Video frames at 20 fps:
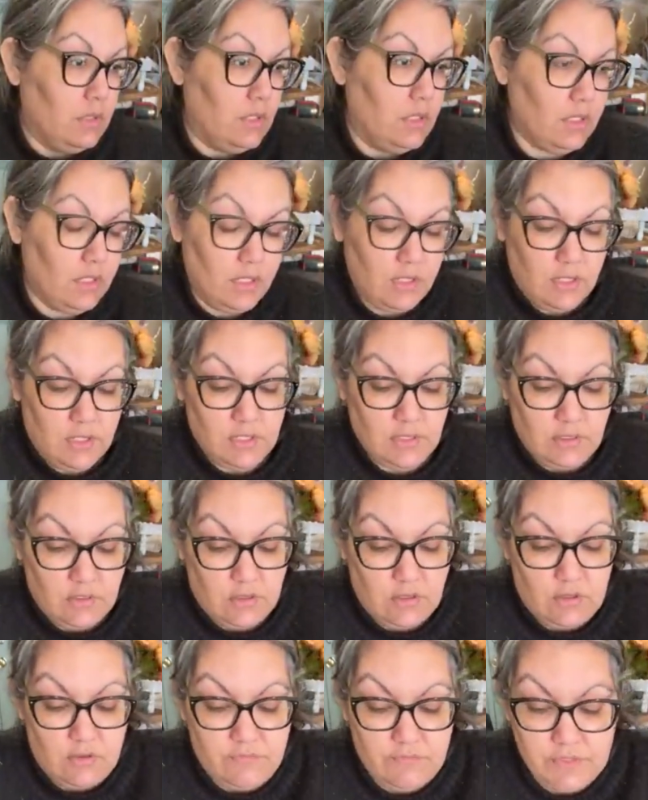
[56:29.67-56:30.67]
Thank you guys
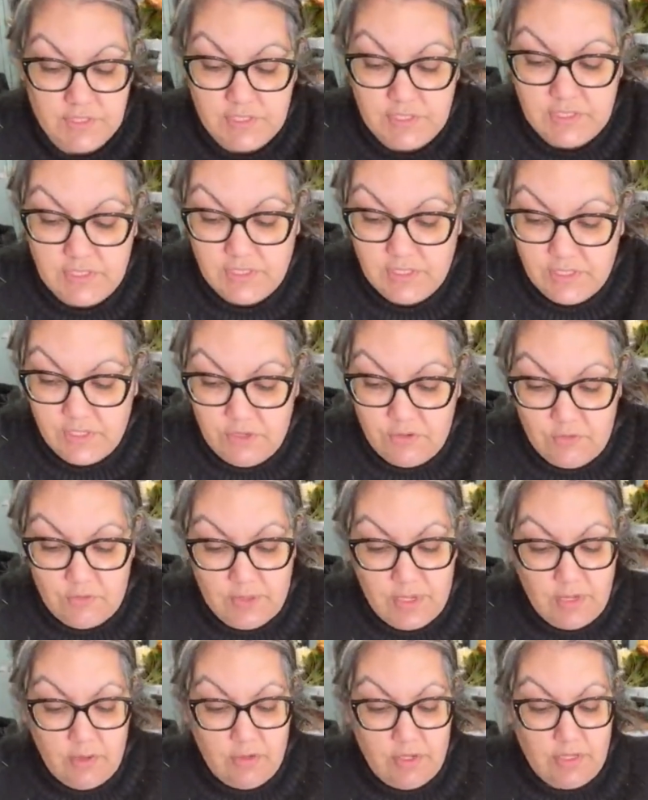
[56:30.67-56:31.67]
all for sticking
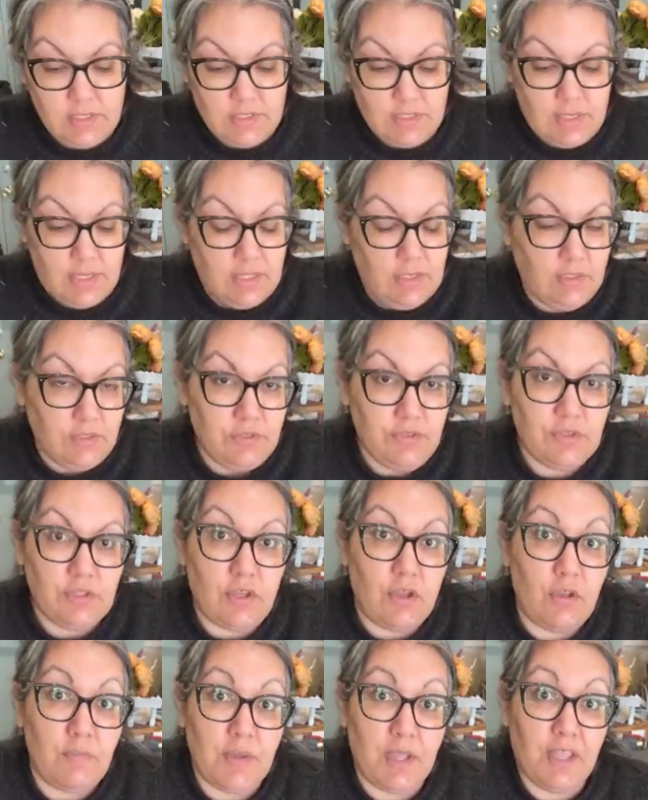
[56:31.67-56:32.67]
around as I lose
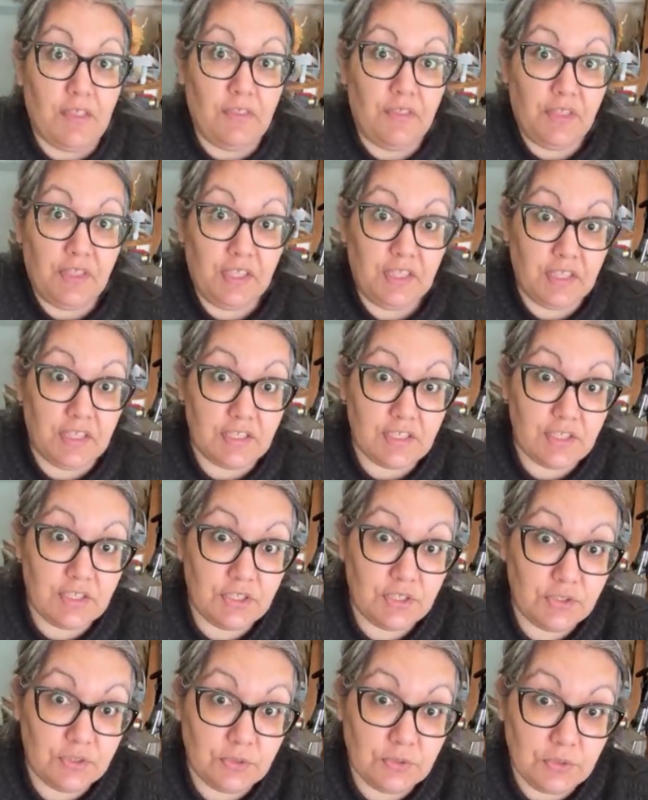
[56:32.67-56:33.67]
all my things
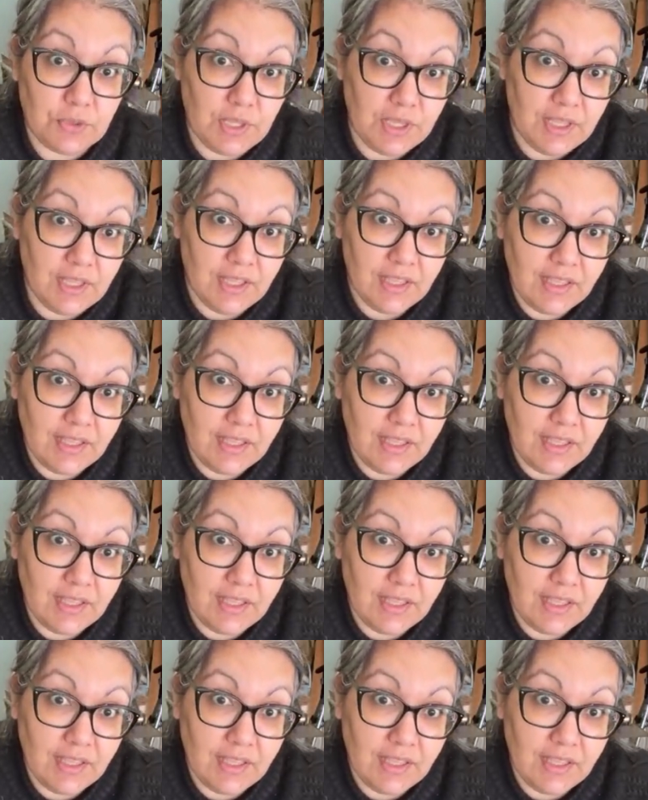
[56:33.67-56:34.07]
too.